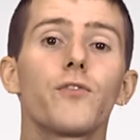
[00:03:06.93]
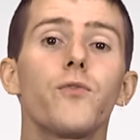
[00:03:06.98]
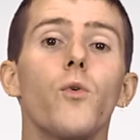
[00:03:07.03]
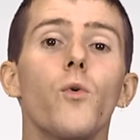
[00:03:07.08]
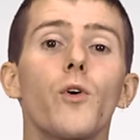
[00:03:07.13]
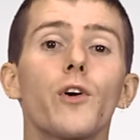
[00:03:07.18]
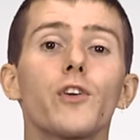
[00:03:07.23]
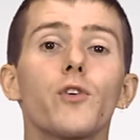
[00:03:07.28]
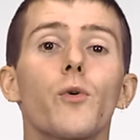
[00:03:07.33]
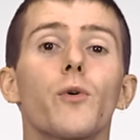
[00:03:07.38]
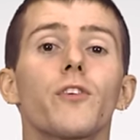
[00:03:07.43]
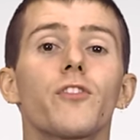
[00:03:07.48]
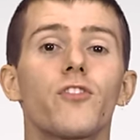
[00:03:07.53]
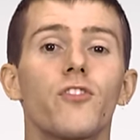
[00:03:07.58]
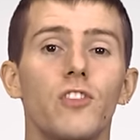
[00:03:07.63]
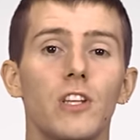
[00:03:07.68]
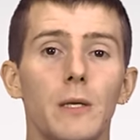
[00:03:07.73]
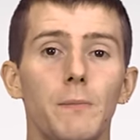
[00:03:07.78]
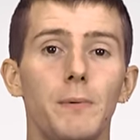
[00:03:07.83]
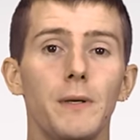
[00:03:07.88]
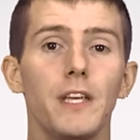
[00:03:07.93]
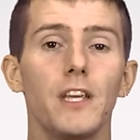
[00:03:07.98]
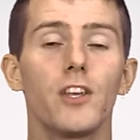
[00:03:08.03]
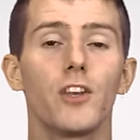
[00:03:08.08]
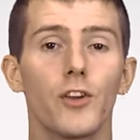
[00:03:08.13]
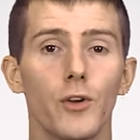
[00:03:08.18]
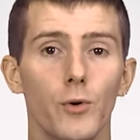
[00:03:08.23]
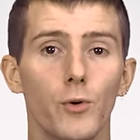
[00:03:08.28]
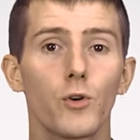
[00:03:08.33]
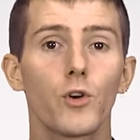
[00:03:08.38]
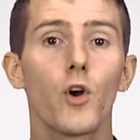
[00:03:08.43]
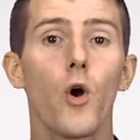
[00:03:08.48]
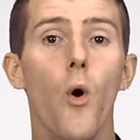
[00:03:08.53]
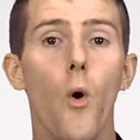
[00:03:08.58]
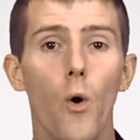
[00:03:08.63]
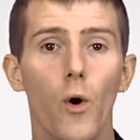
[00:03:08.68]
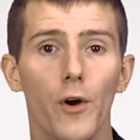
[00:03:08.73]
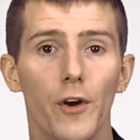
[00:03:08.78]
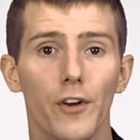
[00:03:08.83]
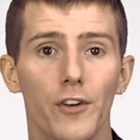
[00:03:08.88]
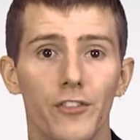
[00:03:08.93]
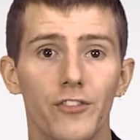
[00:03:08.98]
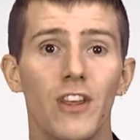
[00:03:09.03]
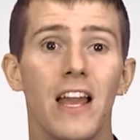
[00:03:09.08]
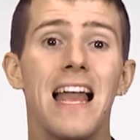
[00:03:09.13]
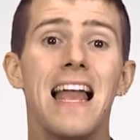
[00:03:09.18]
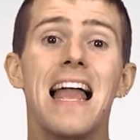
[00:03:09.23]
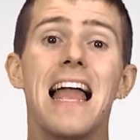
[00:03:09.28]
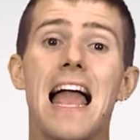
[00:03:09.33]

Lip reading: for your CPU cores.